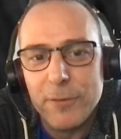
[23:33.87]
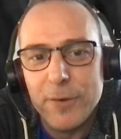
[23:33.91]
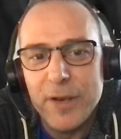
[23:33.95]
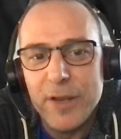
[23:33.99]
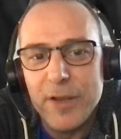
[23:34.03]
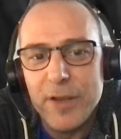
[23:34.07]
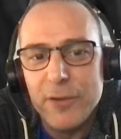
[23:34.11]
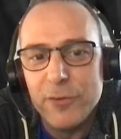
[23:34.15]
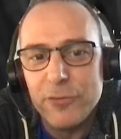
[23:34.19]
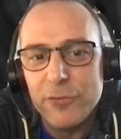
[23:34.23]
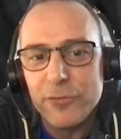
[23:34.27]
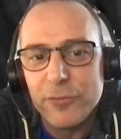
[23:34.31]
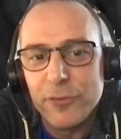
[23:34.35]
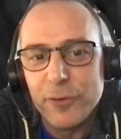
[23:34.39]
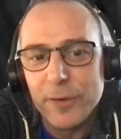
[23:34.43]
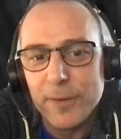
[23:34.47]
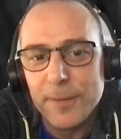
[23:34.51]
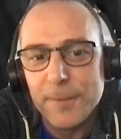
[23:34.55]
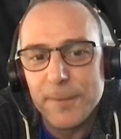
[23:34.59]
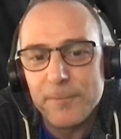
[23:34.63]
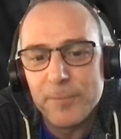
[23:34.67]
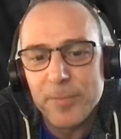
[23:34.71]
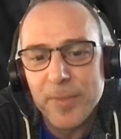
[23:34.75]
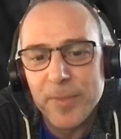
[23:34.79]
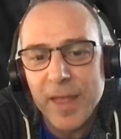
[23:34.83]
really
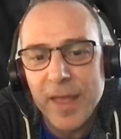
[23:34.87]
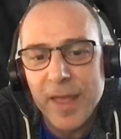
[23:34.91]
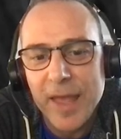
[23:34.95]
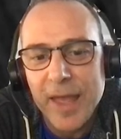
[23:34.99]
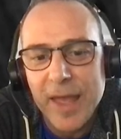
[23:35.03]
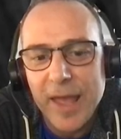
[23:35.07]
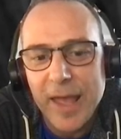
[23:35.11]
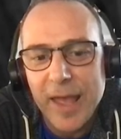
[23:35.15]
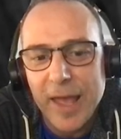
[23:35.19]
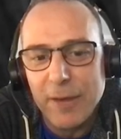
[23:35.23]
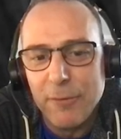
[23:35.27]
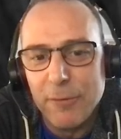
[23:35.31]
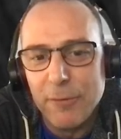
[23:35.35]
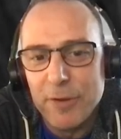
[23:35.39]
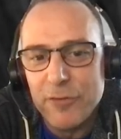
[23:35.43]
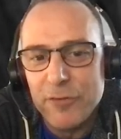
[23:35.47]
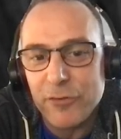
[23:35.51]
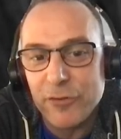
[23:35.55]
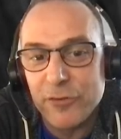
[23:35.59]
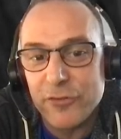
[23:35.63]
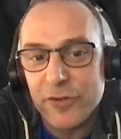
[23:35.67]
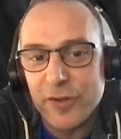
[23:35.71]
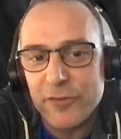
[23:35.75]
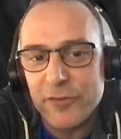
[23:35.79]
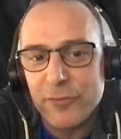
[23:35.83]
useful and
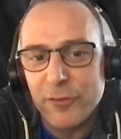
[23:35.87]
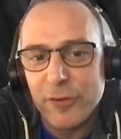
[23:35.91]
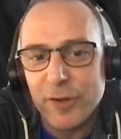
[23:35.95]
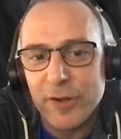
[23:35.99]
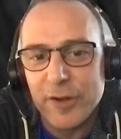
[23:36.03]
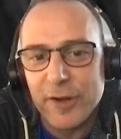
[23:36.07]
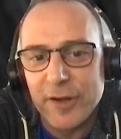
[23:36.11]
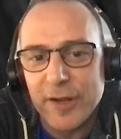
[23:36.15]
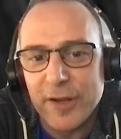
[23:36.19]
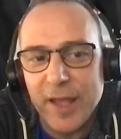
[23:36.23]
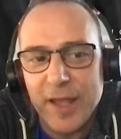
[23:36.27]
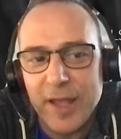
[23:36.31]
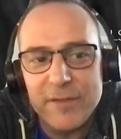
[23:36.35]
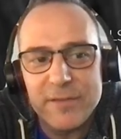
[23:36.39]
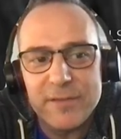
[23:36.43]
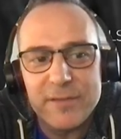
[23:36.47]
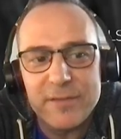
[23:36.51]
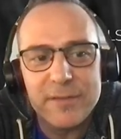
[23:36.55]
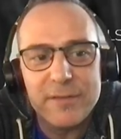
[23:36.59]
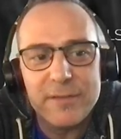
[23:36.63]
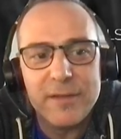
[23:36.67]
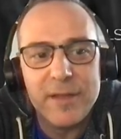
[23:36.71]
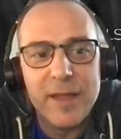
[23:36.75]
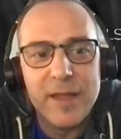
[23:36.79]
really successful in our case.